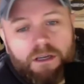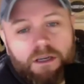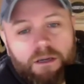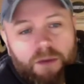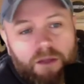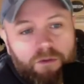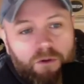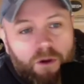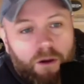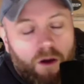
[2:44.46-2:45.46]
back
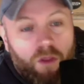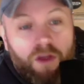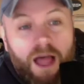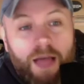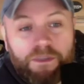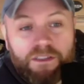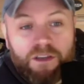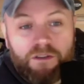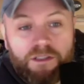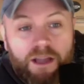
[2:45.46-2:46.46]
through other
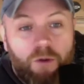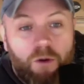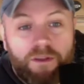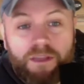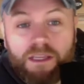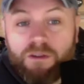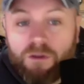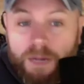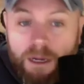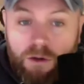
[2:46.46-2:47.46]
episodes. Now, My Way I Think is all
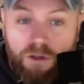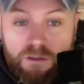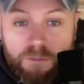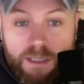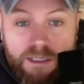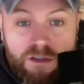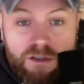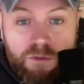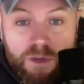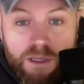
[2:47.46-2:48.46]
about us, amazing
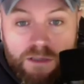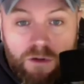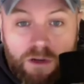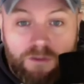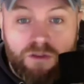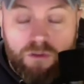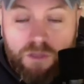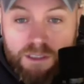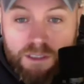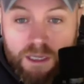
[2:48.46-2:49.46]
human beings that all have a story
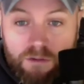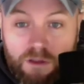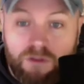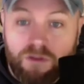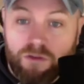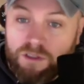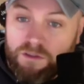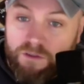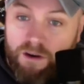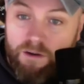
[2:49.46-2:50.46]
to tell. Those stories can
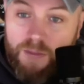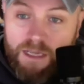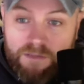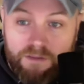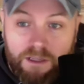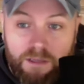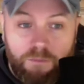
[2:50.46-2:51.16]
vary massively.